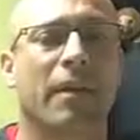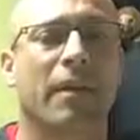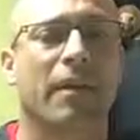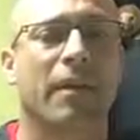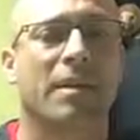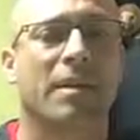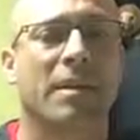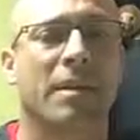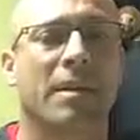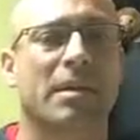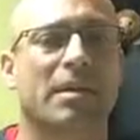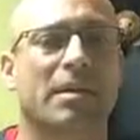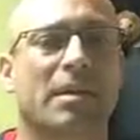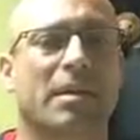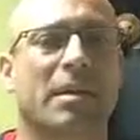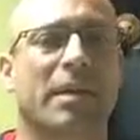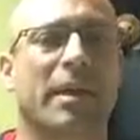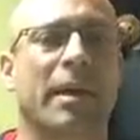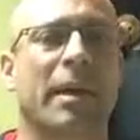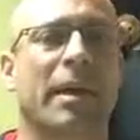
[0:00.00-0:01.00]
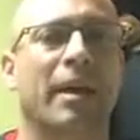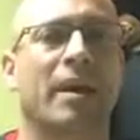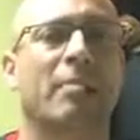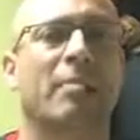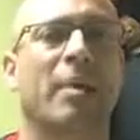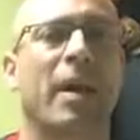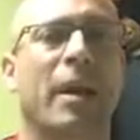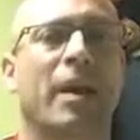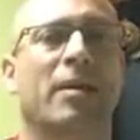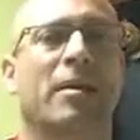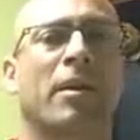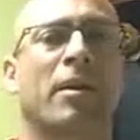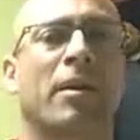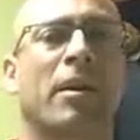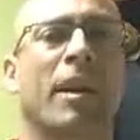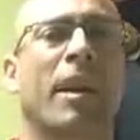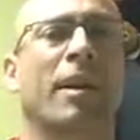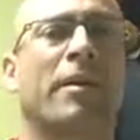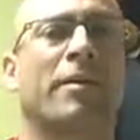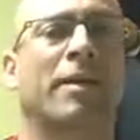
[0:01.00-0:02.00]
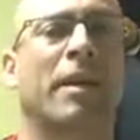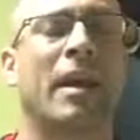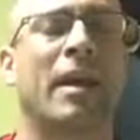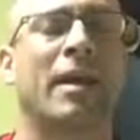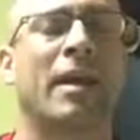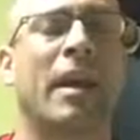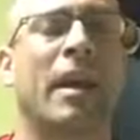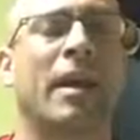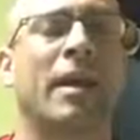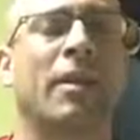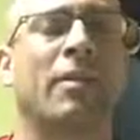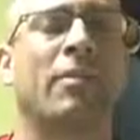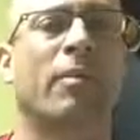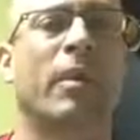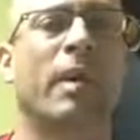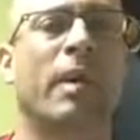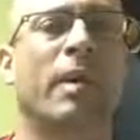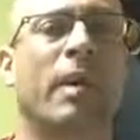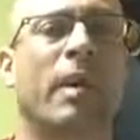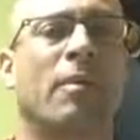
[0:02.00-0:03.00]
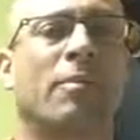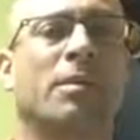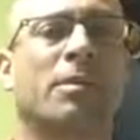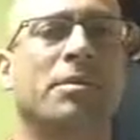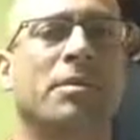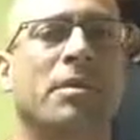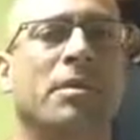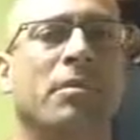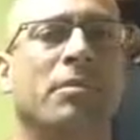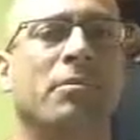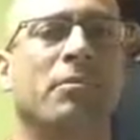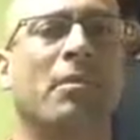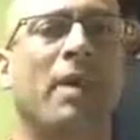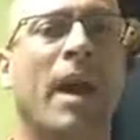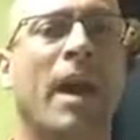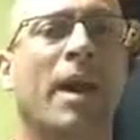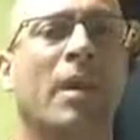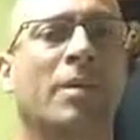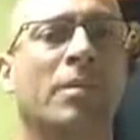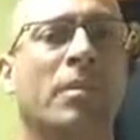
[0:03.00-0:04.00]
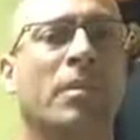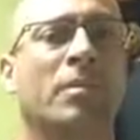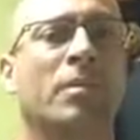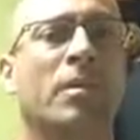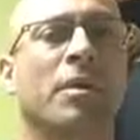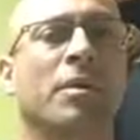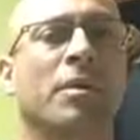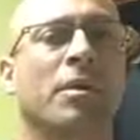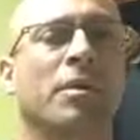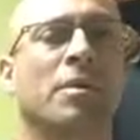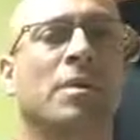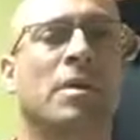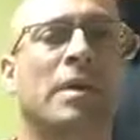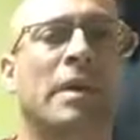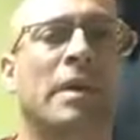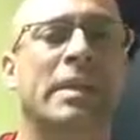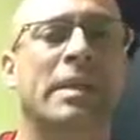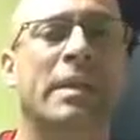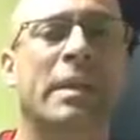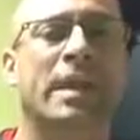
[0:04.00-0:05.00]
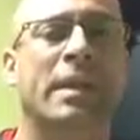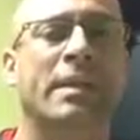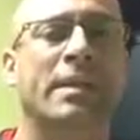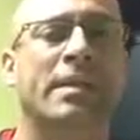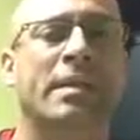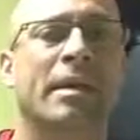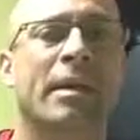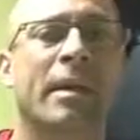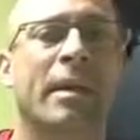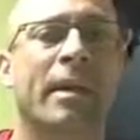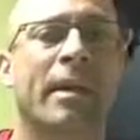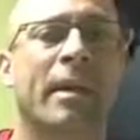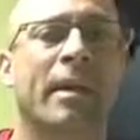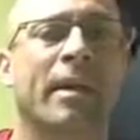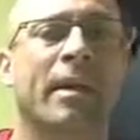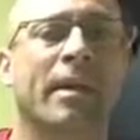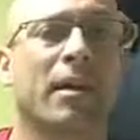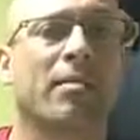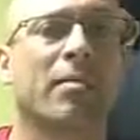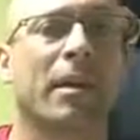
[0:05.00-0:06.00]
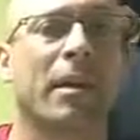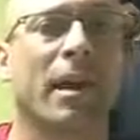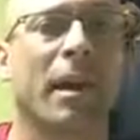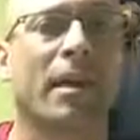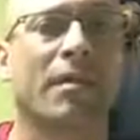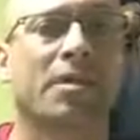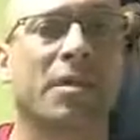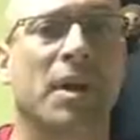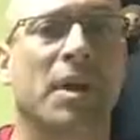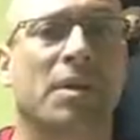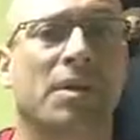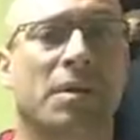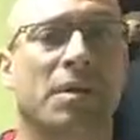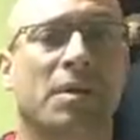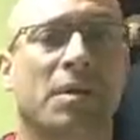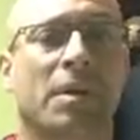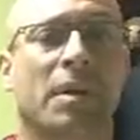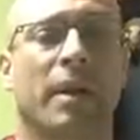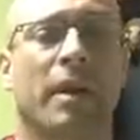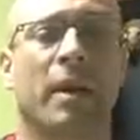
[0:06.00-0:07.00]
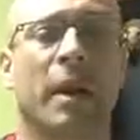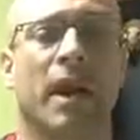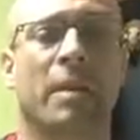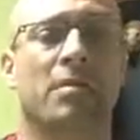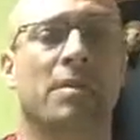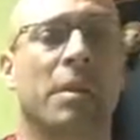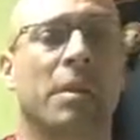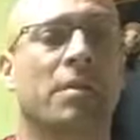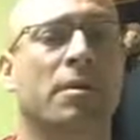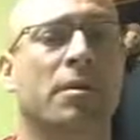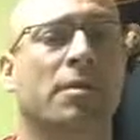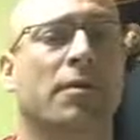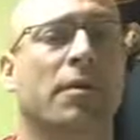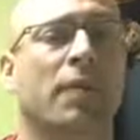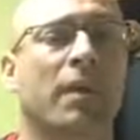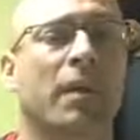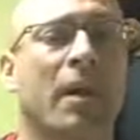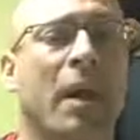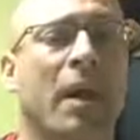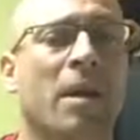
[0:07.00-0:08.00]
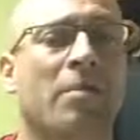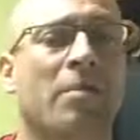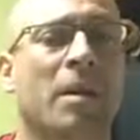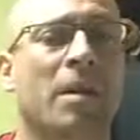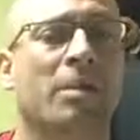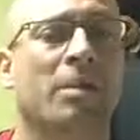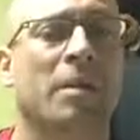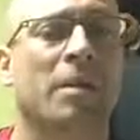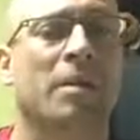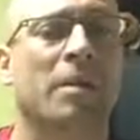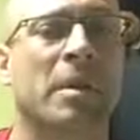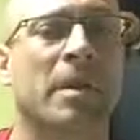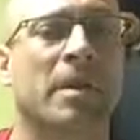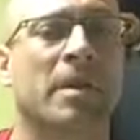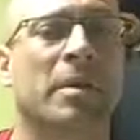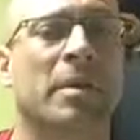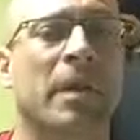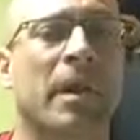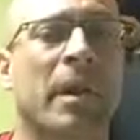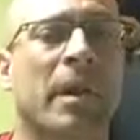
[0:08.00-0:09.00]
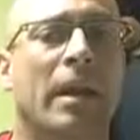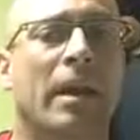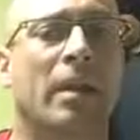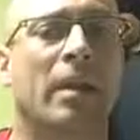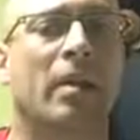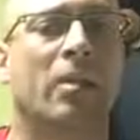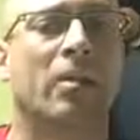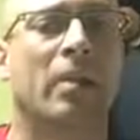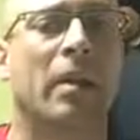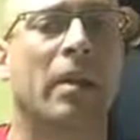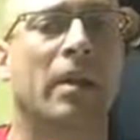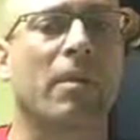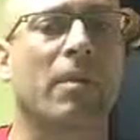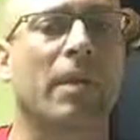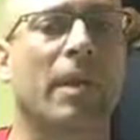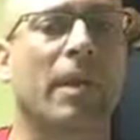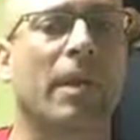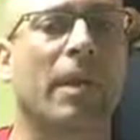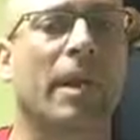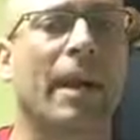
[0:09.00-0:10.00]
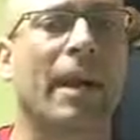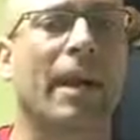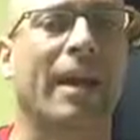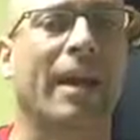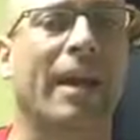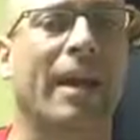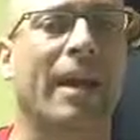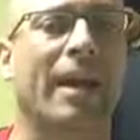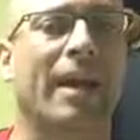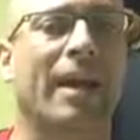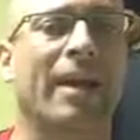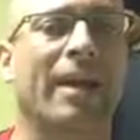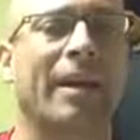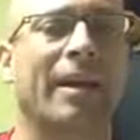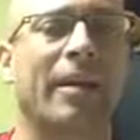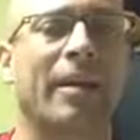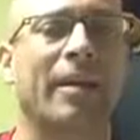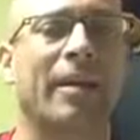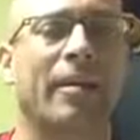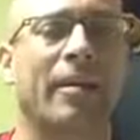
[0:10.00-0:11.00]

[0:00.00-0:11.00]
these things certainly can impact our life day to day, and if we are able to manage and reduce these things, it can be a life changer, certainly a game changer for a lot of people. So, really we look at getting,